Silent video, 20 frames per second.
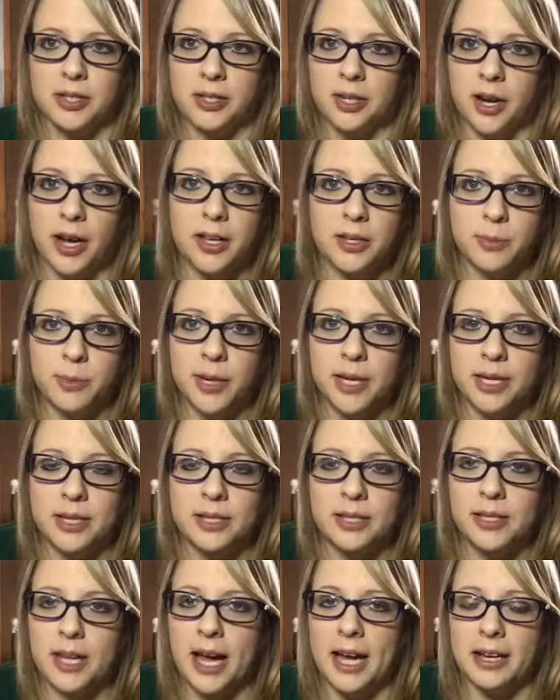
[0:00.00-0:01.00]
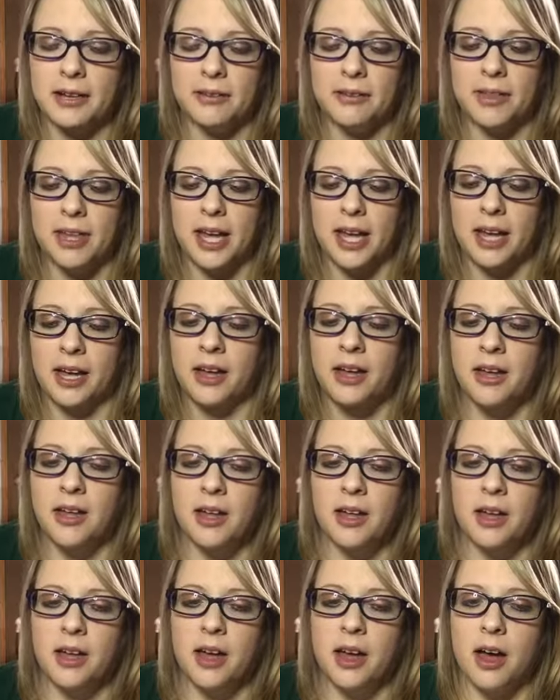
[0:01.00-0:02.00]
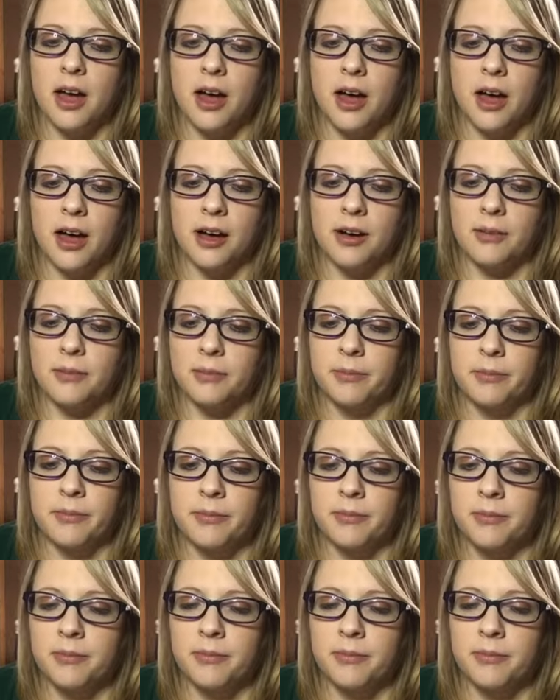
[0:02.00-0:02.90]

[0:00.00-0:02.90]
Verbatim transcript: their husbands kind of thing. Um,